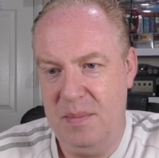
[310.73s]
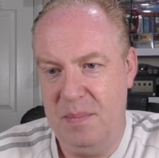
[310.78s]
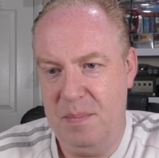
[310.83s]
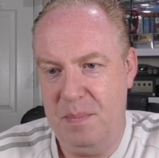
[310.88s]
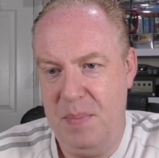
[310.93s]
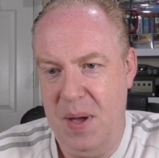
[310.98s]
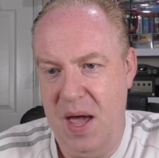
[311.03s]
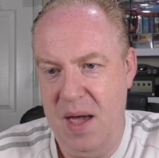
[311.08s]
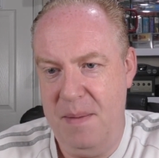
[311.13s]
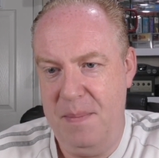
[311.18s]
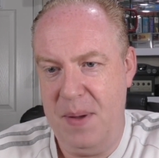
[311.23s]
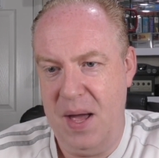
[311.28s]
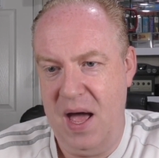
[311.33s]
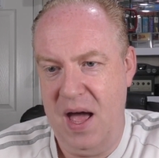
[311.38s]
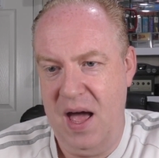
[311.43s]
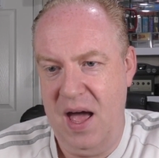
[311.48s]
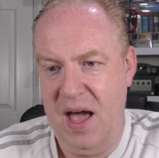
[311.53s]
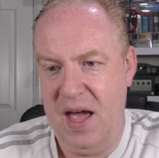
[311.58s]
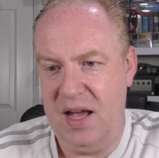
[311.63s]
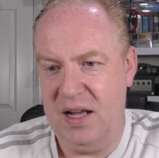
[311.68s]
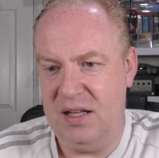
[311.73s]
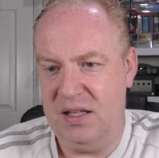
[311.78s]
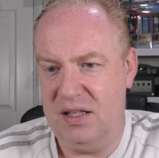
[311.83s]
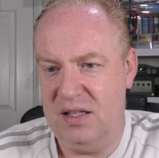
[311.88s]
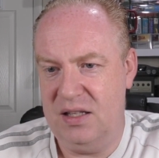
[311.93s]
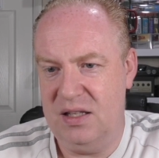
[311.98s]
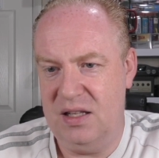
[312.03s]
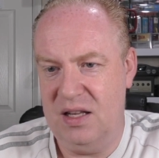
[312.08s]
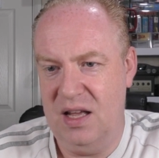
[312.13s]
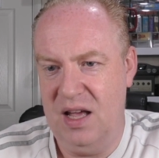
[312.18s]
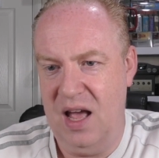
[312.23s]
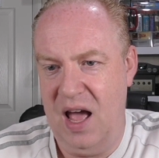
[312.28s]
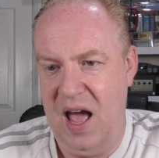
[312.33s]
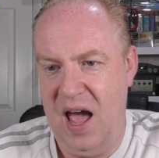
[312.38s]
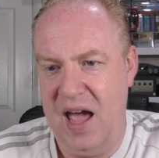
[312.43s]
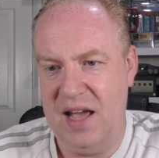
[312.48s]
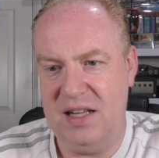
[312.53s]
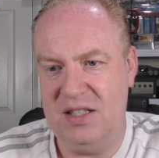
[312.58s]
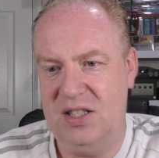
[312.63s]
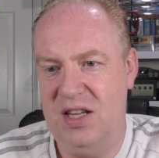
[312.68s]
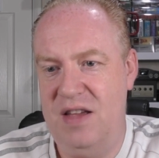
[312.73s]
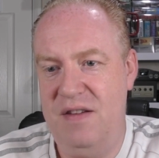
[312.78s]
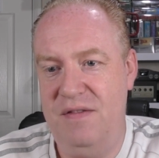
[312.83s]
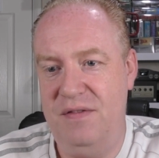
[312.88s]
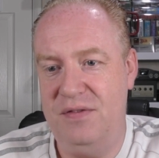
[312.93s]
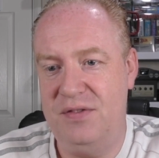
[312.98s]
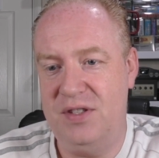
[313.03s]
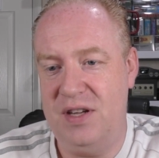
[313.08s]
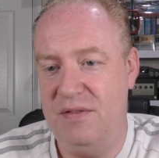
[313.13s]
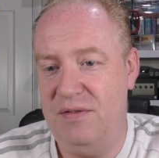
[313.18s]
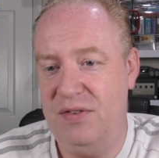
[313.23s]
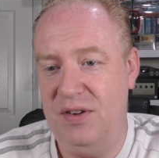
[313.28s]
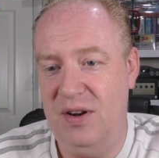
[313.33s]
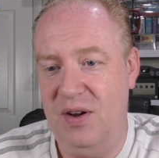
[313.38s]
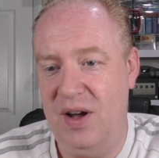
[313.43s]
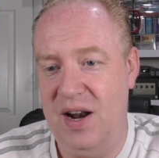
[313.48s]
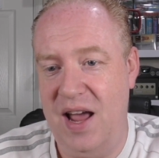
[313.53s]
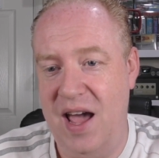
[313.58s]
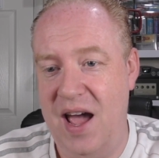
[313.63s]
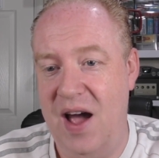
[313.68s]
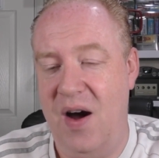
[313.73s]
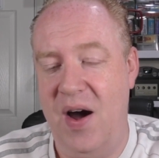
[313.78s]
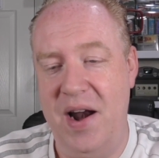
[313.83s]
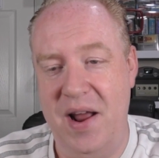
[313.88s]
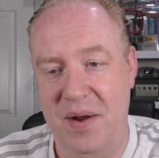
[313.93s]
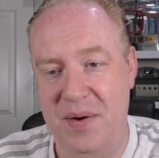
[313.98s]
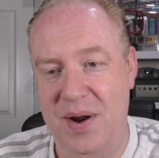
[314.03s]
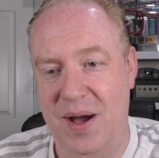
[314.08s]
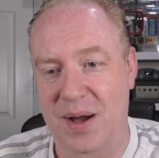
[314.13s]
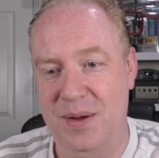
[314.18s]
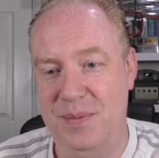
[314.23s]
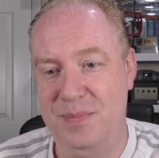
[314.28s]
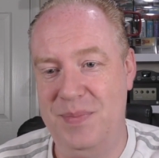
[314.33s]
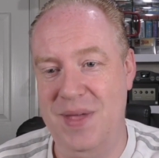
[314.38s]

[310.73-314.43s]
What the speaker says: Peb Active, something like that. I don't know.